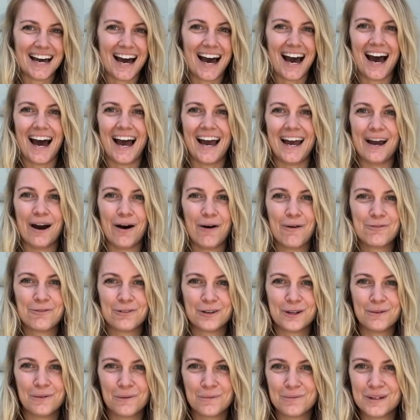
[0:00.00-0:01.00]
I
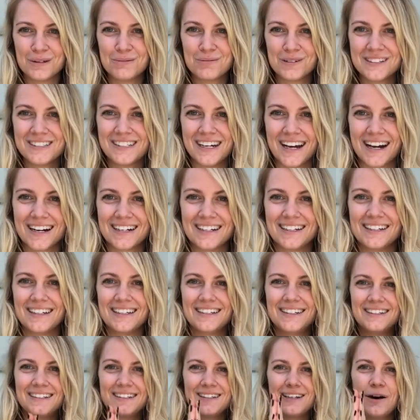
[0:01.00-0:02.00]
hopefully will be
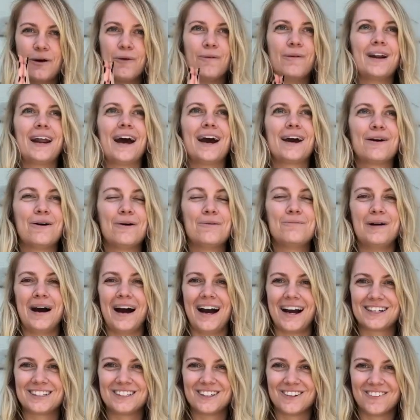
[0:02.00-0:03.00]
protected when I go
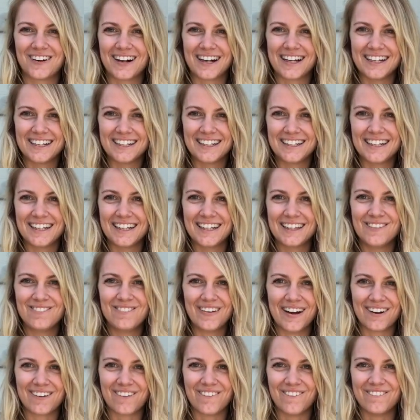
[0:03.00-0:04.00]
back to working in the
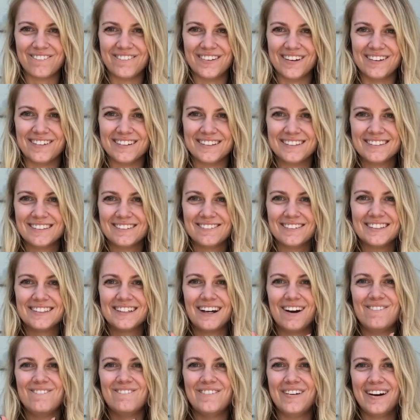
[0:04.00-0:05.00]
medical field, which
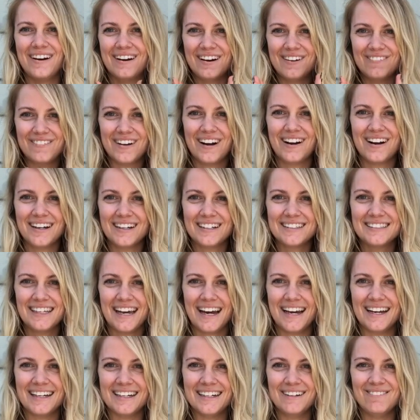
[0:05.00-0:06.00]
I'm very
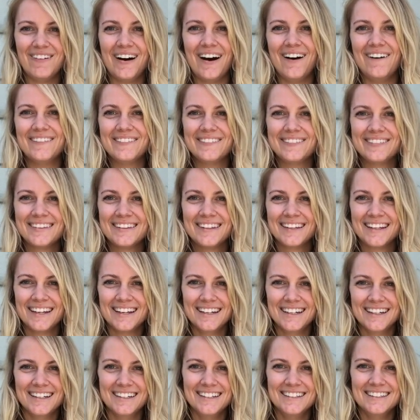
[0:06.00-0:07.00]
excited about.
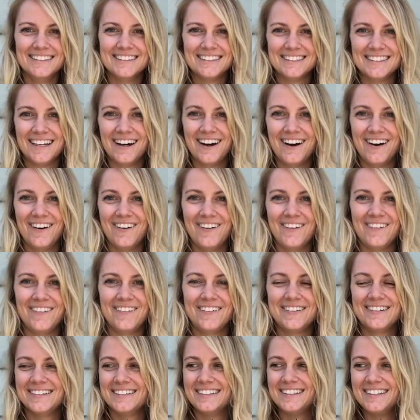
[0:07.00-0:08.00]
So
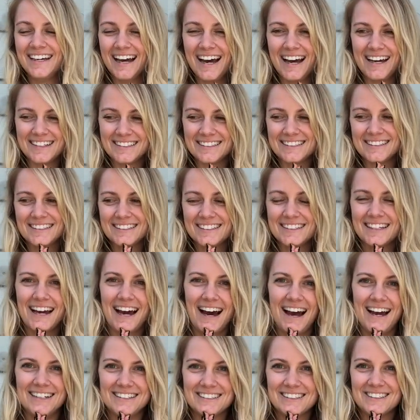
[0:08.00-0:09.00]
yes,
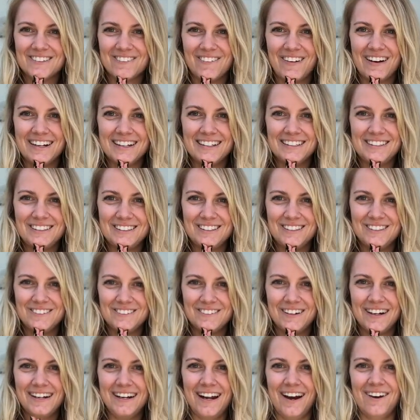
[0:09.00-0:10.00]
I just wanted
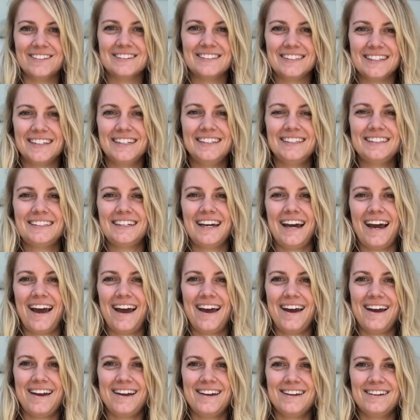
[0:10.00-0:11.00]
to announce it
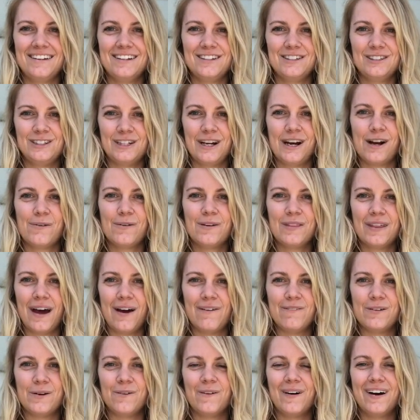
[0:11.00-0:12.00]
and share with
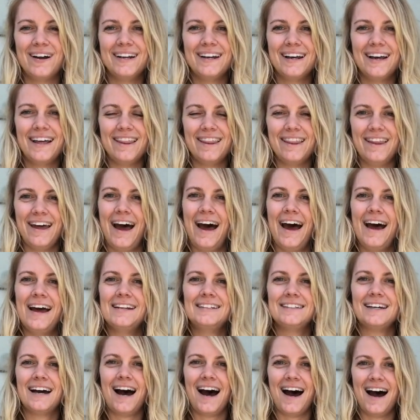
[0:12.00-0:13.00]
everyone that
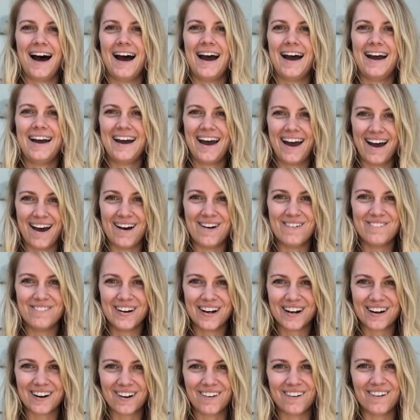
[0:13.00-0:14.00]
I am
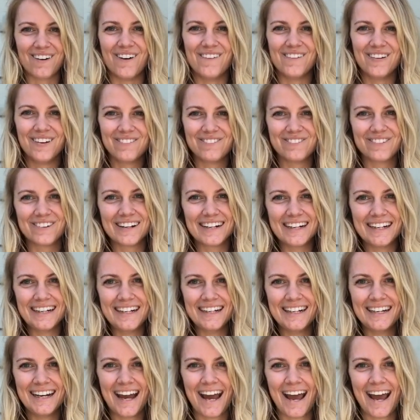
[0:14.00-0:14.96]
corona-free,